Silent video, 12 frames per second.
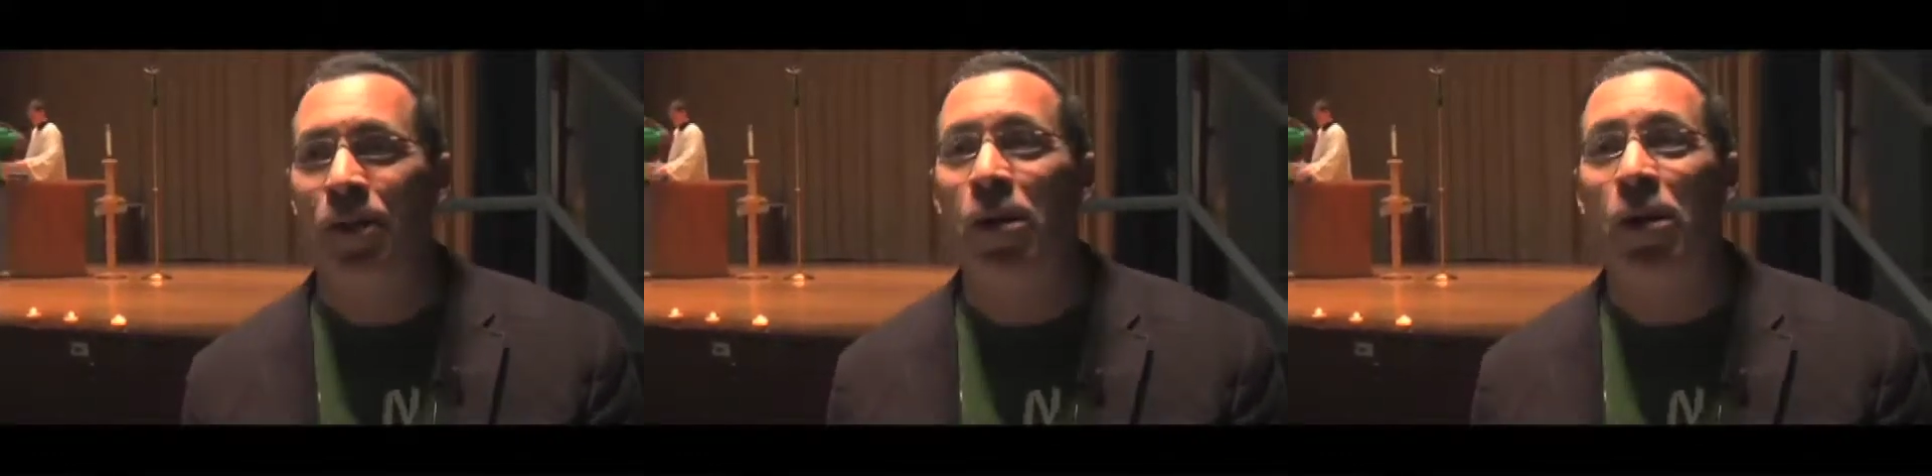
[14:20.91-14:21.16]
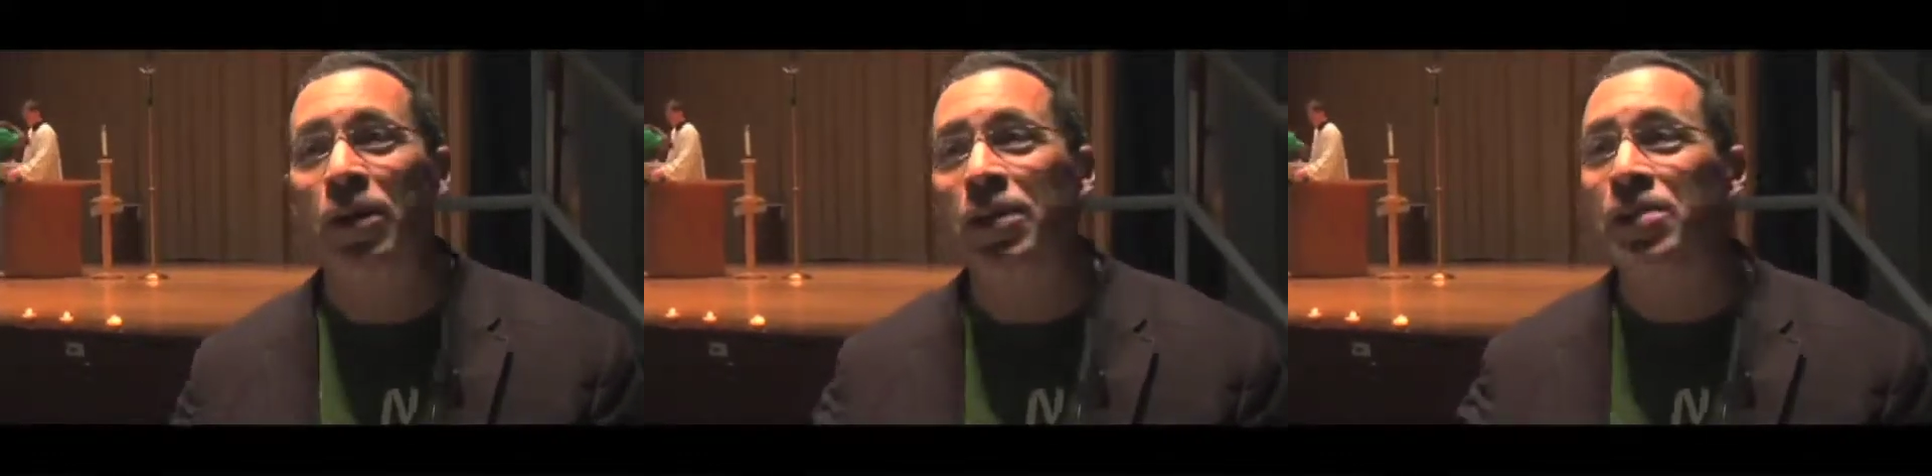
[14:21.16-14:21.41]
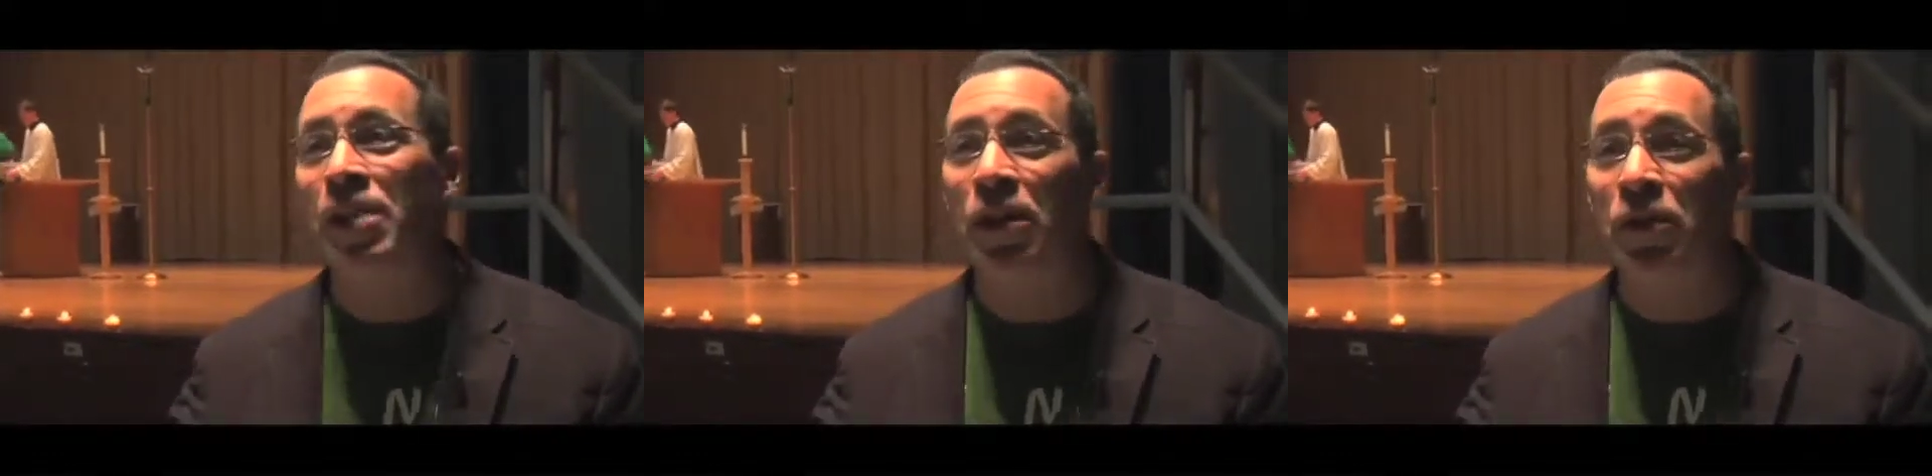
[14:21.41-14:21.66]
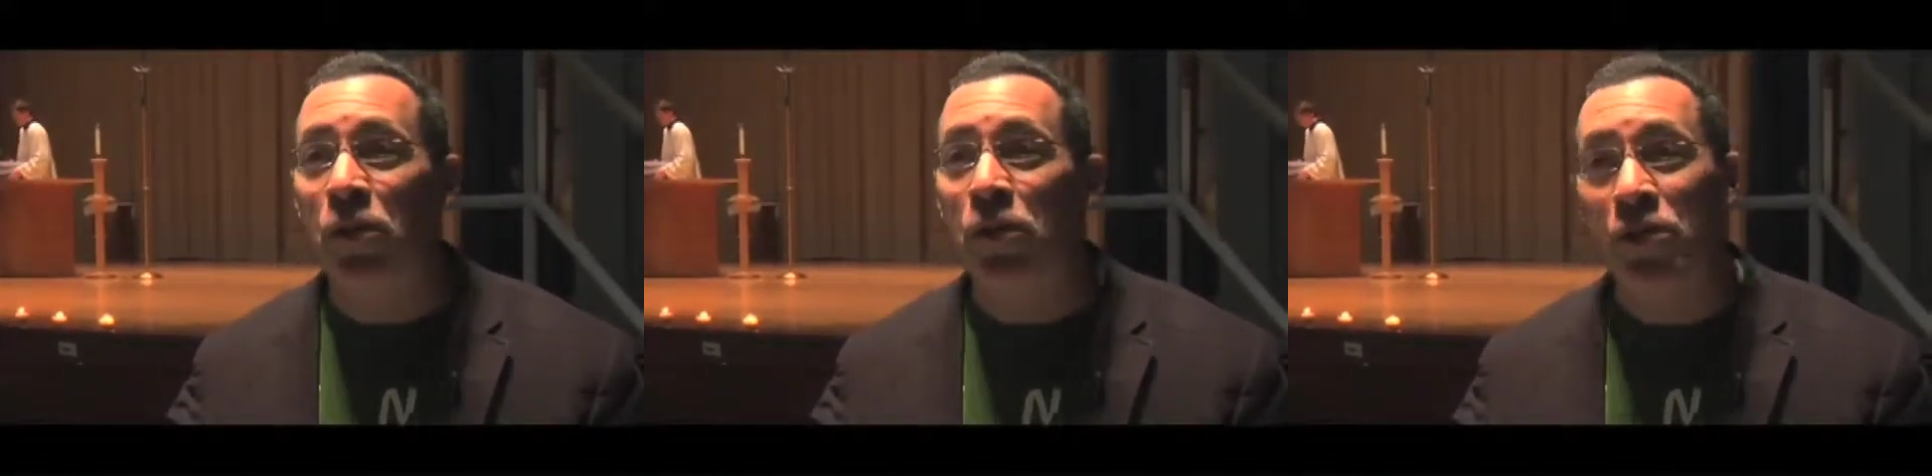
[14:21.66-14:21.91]
Marilyn
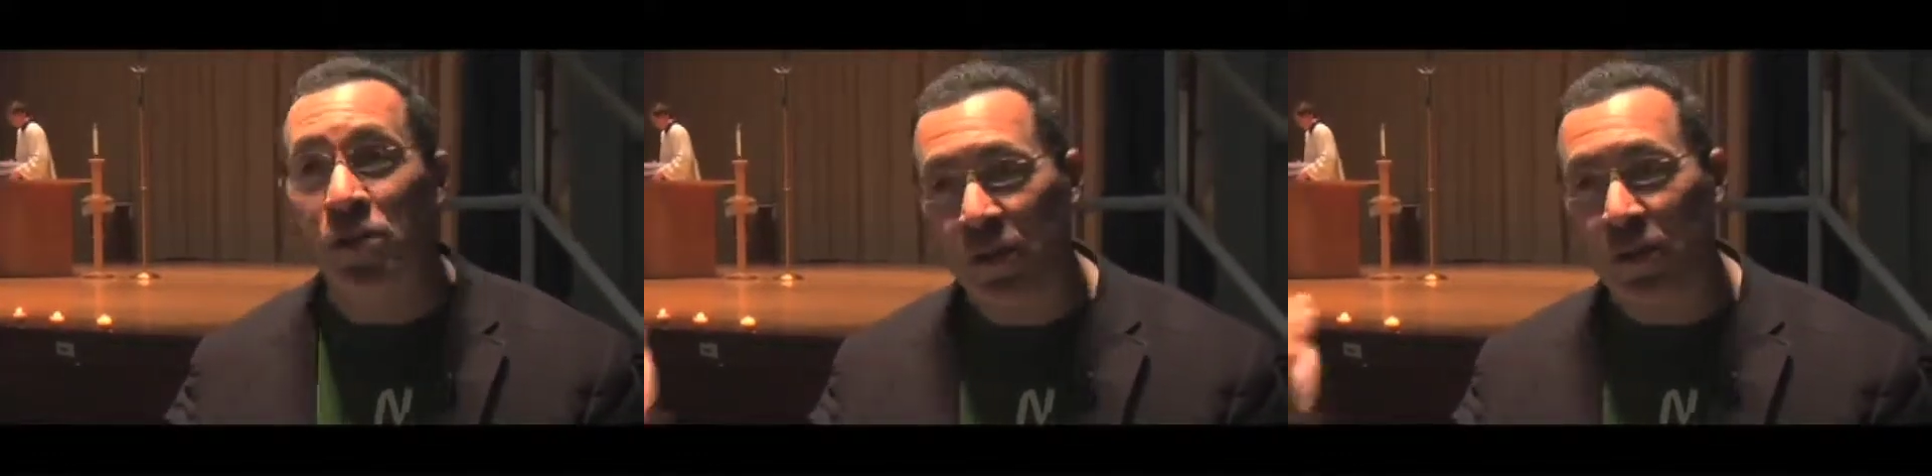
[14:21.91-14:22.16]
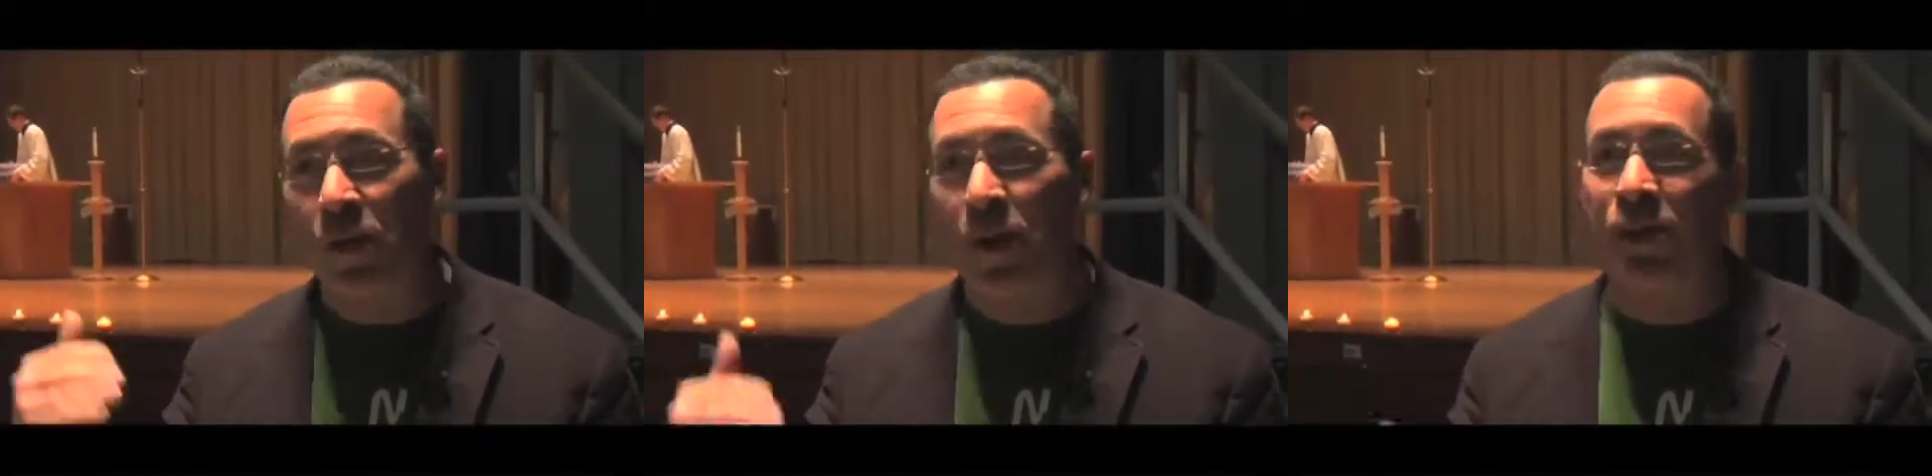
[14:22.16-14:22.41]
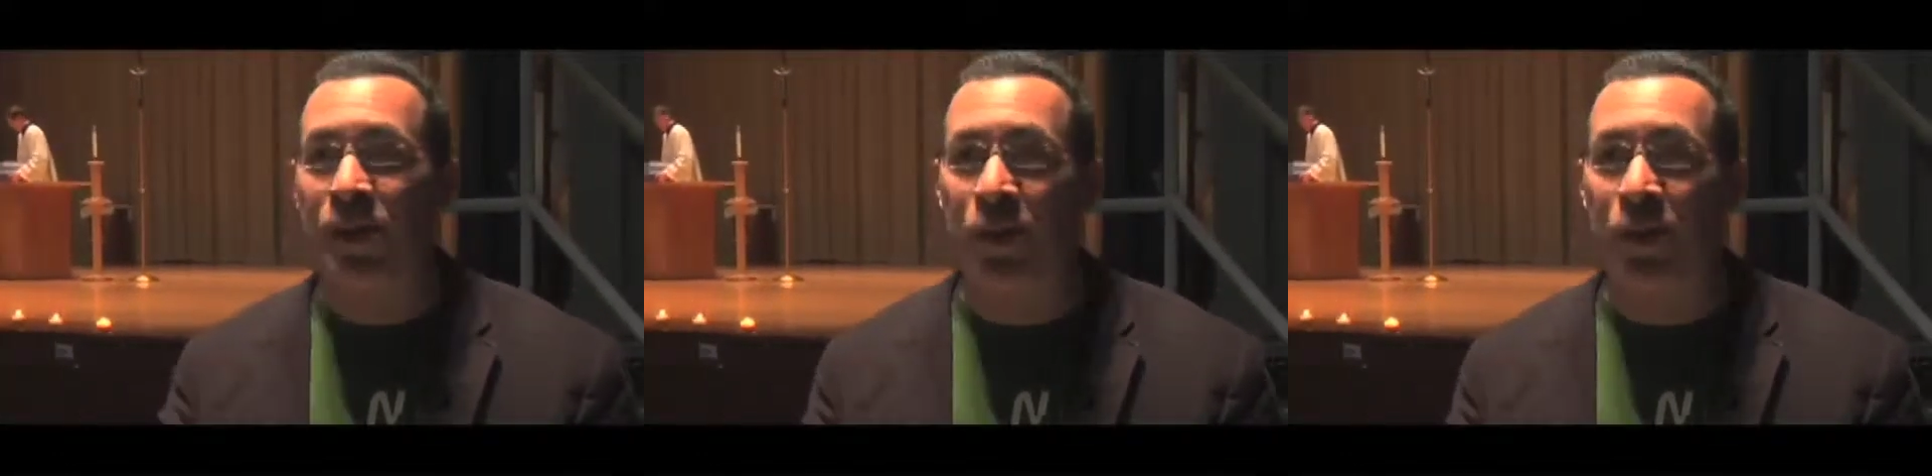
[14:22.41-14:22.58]
Santos was